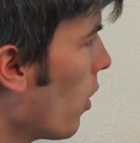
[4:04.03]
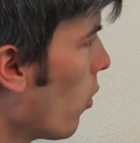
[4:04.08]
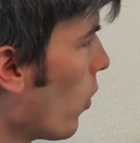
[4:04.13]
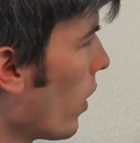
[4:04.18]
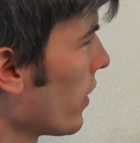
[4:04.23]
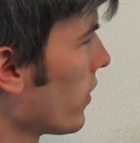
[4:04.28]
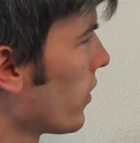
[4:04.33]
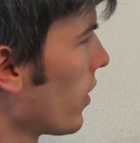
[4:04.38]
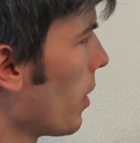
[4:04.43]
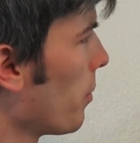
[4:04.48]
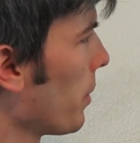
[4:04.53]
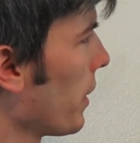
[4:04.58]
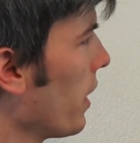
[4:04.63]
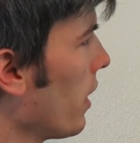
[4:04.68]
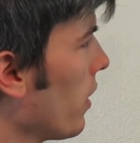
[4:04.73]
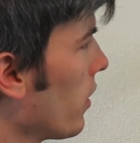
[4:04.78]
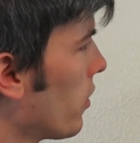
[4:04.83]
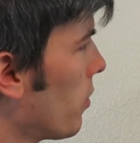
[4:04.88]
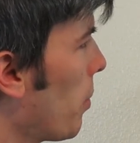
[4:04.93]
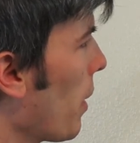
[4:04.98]
Wet sump
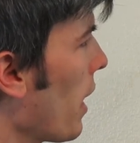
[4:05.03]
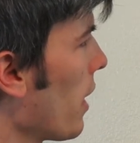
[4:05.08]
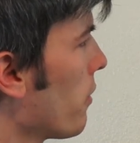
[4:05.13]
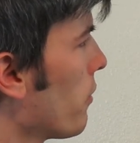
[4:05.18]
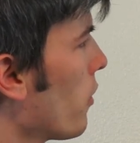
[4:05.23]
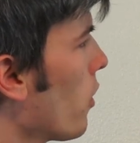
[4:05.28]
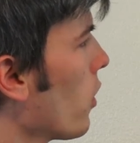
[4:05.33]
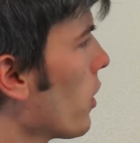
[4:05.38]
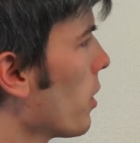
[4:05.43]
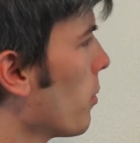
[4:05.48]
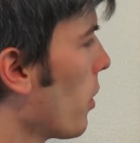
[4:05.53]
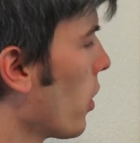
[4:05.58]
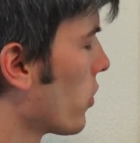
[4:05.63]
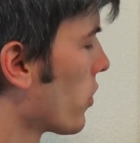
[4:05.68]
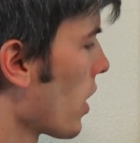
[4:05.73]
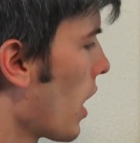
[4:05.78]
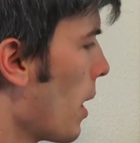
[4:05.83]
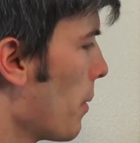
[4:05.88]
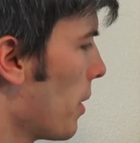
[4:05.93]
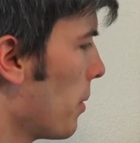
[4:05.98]
is by far the most
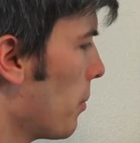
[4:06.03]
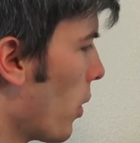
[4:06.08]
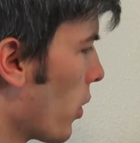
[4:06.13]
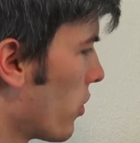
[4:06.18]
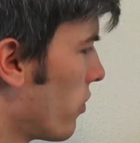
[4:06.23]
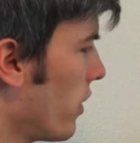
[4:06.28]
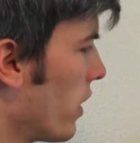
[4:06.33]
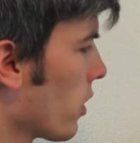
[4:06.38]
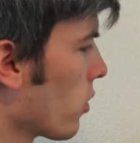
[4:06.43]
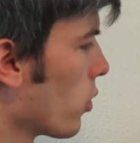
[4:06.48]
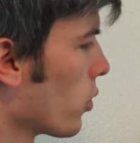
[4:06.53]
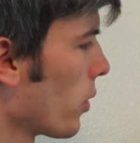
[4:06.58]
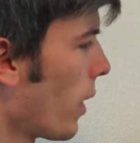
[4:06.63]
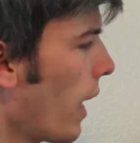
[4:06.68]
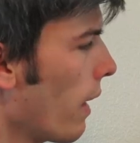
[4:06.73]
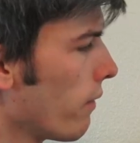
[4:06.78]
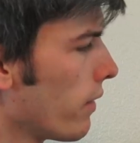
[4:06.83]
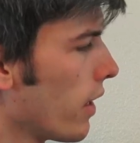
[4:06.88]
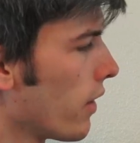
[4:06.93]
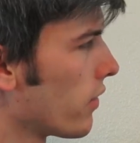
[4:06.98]
common. Most vehicles
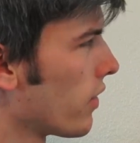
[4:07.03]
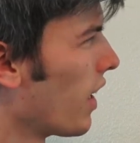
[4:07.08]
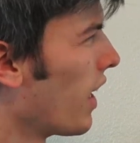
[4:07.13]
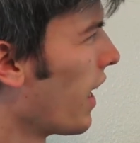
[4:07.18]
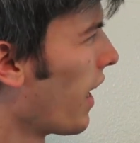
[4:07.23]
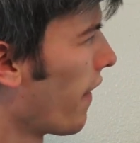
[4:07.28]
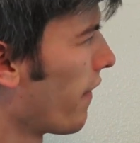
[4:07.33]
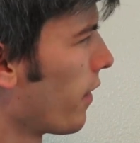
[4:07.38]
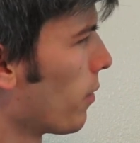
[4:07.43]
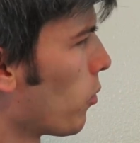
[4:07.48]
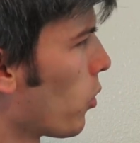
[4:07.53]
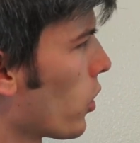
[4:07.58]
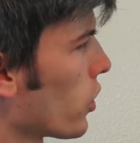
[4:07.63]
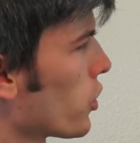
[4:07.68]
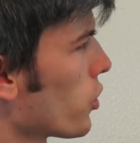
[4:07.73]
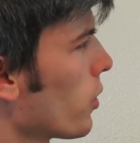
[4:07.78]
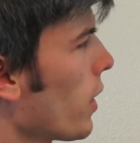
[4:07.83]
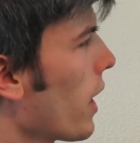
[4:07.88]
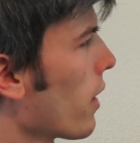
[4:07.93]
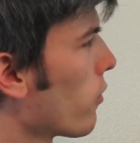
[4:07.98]
have this, and then more
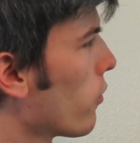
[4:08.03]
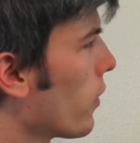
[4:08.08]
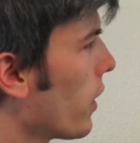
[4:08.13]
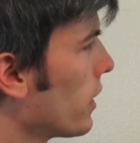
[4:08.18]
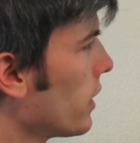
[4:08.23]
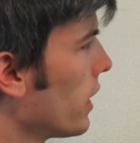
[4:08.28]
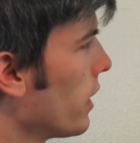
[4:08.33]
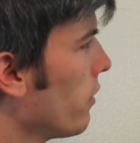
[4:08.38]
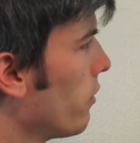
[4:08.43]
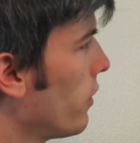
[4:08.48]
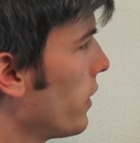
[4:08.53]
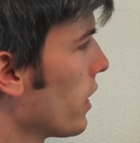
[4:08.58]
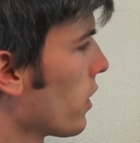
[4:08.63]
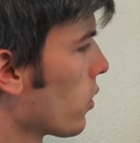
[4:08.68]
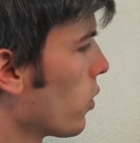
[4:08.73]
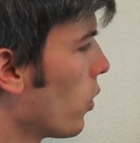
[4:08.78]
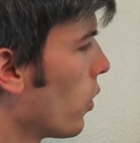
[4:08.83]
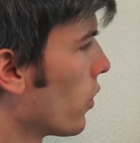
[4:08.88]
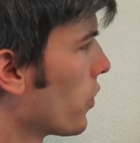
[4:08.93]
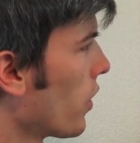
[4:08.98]
track friendly
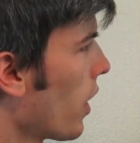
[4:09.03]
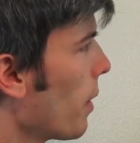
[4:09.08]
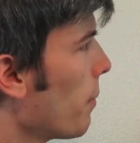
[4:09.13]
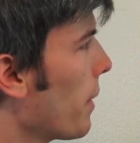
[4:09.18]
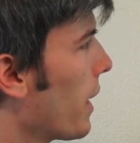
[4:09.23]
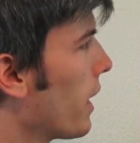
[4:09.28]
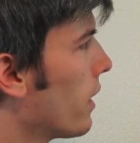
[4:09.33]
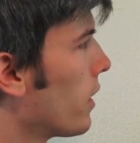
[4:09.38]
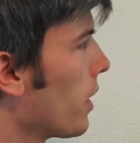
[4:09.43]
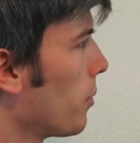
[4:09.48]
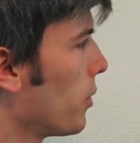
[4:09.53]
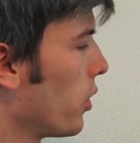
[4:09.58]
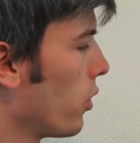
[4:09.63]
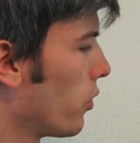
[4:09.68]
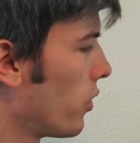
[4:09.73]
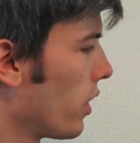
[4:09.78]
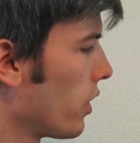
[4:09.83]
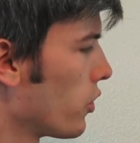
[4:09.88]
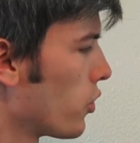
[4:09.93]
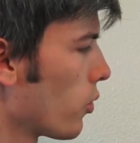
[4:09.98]
vehicles uh, may end up
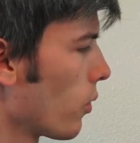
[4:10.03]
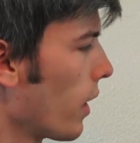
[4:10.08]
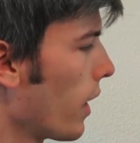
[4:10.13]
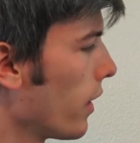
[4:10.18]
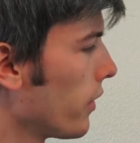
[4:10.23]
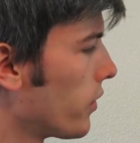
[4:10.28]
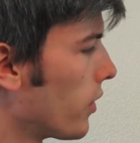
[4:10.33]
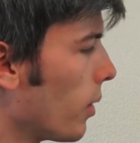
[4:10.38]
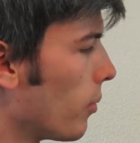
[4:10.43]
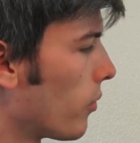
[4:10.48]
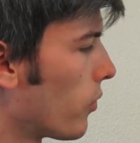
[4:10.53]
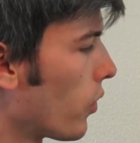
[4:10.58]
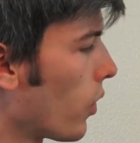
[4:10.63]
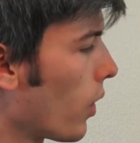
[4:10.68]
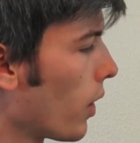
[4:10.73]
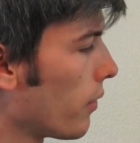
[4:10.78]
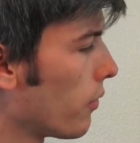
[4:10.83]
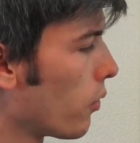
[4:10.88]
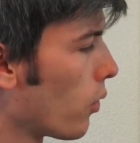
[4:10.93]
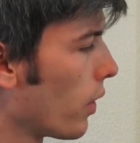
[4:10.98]
using dry sump.
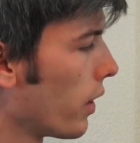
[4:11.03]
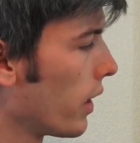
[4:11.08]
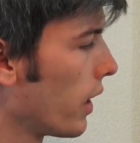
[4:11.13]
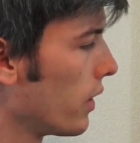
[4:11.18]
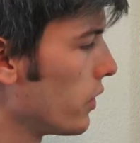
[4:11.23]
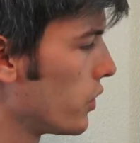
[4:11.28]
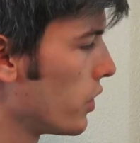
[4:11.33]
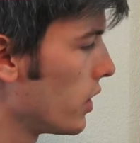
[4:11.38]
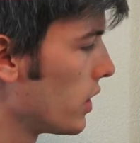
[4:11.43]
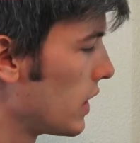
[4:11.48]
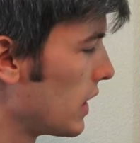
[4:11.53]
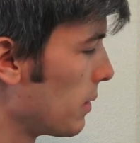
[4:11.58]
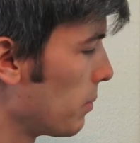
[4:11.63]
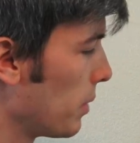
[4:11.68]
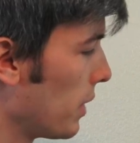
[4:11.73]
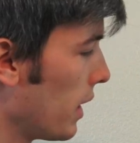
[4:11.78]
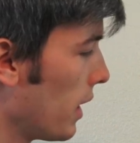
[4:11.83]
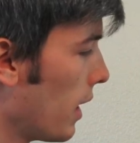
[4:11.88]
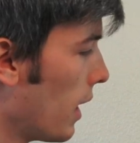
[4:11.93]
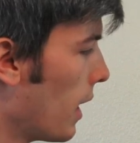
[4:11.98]
Ferrari four eighty-eight G T
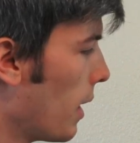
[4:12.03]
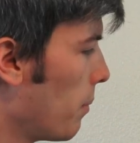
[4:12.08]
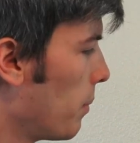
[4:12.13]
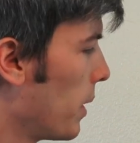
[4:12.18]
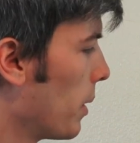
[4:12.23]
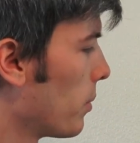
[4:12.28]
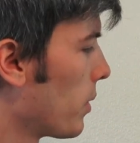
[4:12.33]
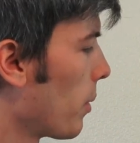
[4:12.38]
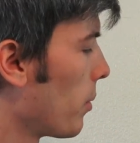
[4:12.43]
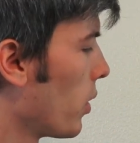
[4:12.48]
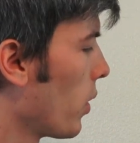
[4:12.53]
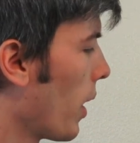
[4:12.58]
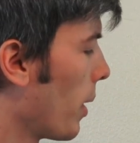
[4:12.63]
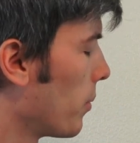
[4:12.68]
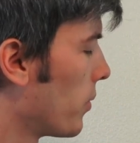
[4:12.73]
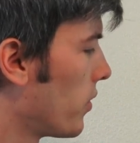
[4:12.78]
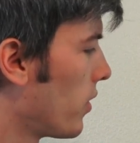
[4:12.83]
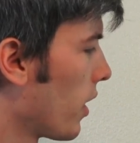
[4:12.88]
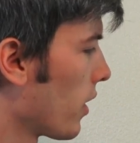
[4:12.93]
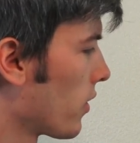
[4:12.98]
B, B M W
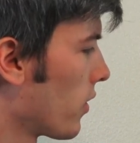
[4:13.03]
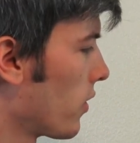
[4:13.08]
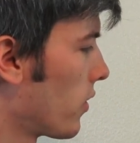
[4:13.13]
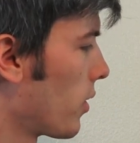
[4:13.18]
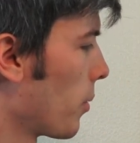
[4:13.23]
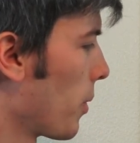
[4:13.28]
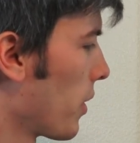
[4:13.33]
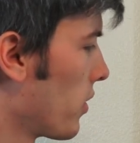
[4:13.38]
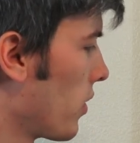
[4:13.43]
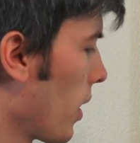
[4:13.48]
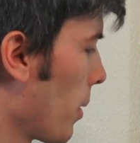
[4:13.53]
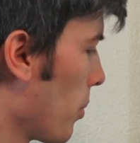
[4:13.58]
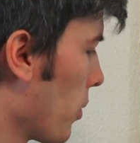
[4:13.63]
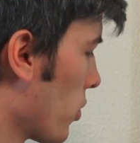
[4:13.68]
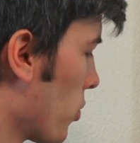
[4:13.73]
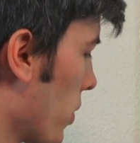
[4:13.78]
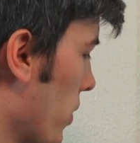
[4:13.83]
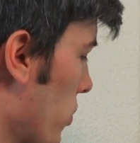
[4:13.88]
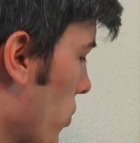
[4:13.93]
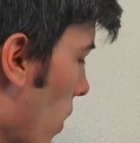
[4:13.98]
M six is some
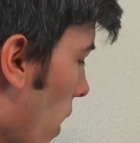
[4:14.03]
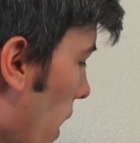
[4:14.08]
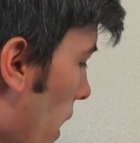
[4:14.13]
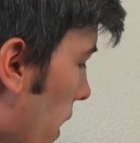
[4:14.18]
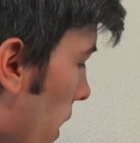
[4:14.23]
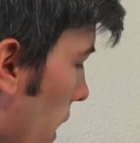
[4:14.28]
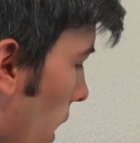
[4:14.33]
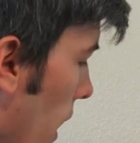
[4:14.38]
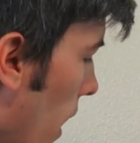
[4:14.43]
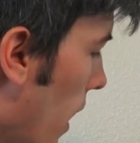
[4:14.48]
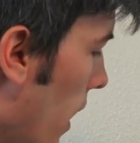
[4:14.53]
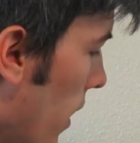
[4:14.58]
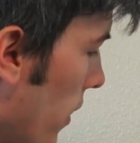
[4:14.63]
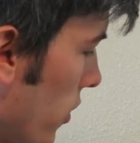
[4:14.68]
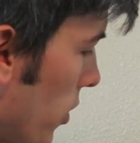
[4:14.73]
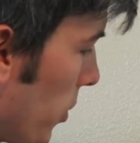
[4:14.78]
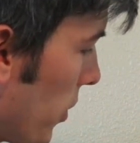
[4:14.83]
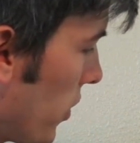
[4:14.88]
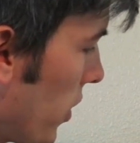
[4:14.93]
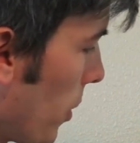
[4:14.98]
examples with dry, uh,
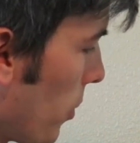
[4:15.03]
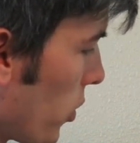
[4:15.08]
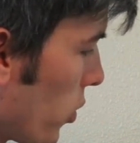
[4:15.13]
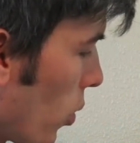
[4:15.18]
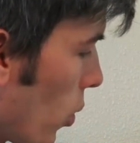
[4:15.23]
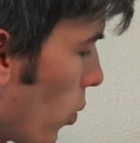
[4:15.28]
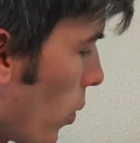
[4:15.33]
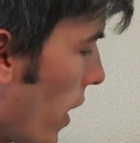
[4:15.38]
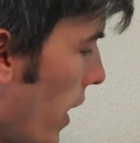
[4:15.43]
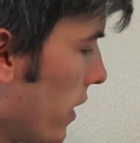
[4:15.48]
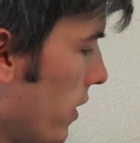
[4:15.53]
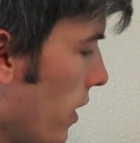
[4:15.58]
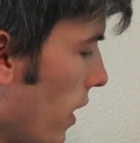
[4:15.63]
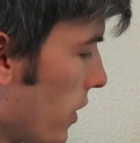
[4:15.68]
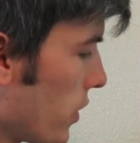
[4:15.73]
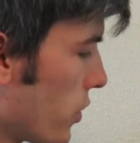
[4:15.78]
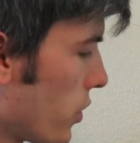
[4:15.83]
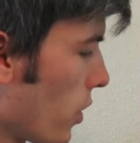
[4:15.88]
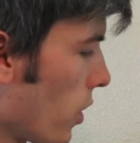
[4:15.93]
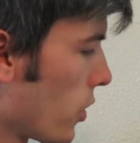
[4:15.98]
some examples with wet,
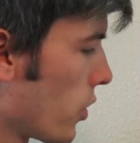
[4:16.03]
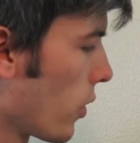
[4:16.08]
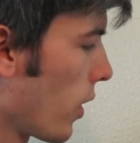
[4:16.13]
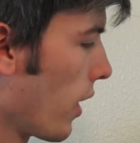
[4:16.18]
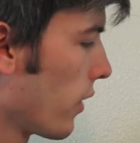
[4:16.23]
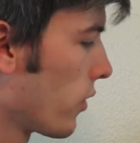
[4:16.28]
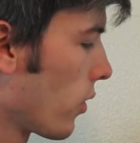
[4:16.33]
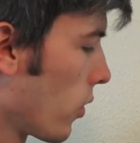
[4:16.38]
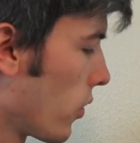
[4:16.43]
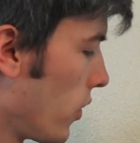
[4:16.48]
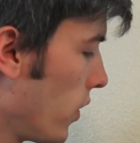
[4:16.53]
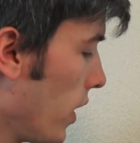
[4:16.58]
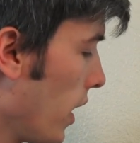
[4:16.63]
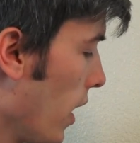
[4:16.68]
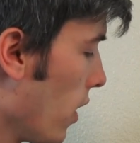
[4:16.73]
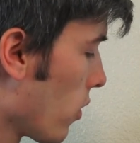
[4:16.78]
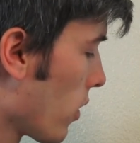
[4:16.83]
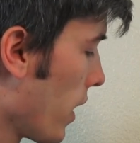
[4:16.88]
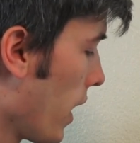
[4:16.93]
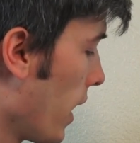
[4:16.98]
Dodge Charger S S R T
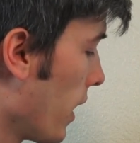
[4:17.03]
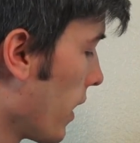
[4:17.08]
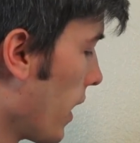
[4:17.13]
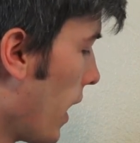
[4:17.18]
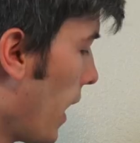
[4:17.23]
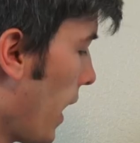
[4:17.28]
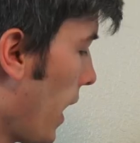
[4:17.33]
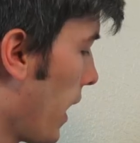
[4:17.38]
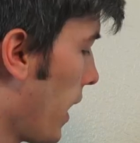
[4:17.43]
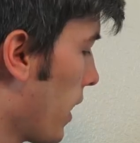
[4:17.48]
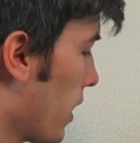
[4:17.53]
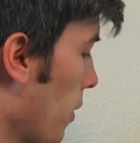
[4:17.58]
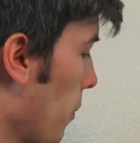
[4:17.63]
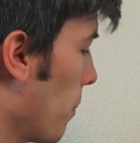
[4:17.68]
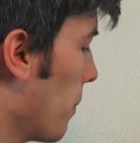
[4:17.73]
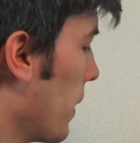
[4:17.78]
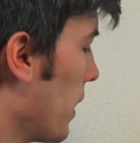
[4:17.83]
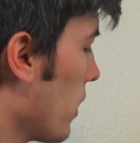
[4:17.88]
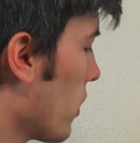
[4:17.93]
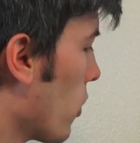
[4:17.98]
Hellcat, and
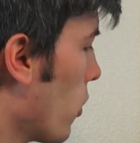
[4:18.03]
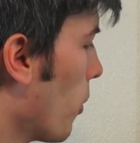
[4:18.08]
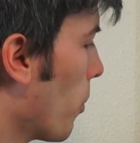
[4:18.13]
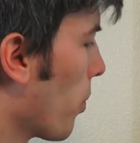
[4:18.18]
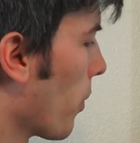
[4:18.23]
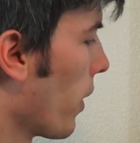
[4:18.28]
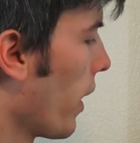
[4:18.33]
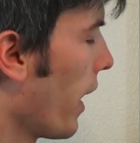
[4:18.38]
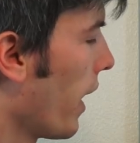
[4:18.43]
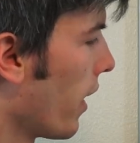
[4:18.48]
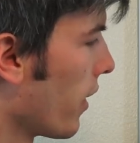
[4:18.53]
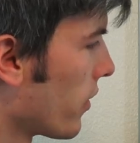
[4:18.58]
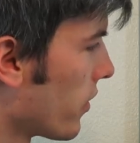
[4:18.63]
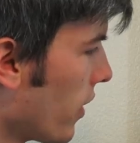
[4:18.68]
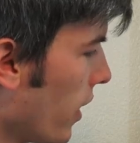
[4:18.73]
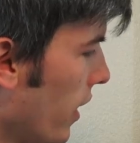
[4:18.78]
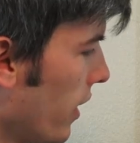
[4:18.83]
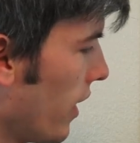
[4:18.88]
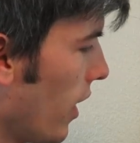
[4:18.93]
Mini Cooper S.